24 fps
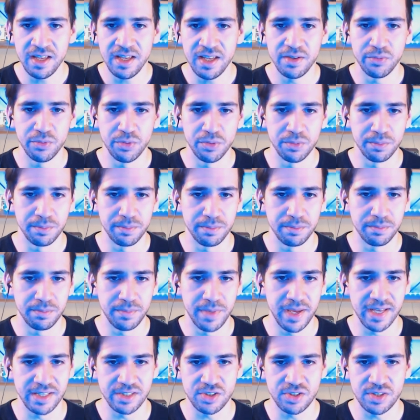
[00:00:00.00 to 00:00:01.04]
It will
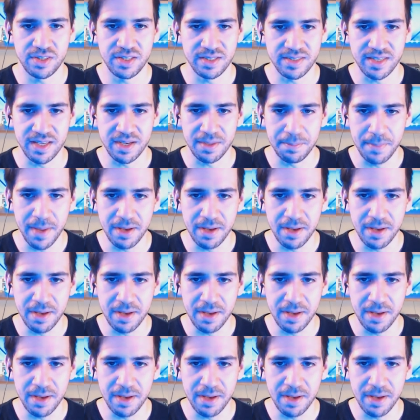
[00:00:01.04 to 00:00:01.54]
match things like